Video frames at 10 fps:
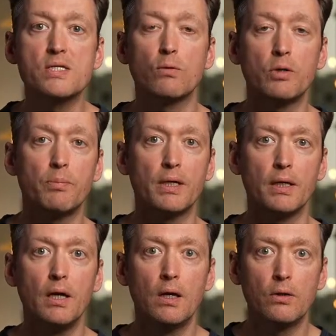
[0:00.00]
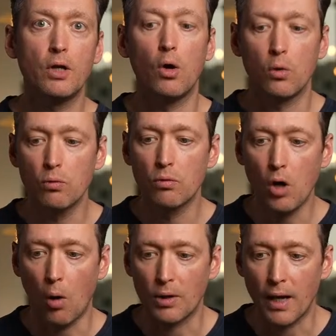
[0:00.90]
there would be no
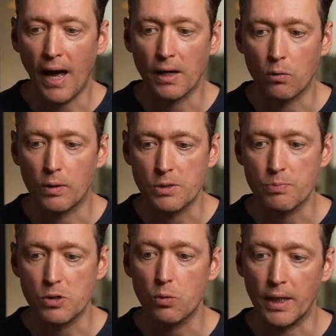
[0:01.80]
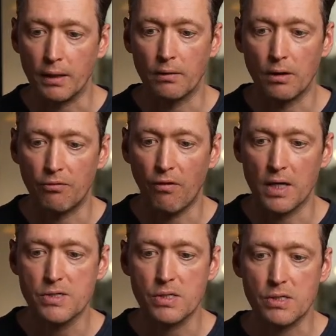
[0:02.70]
common language between the
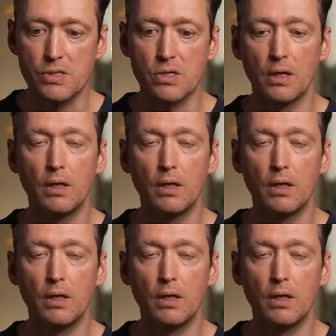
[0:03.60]
devices.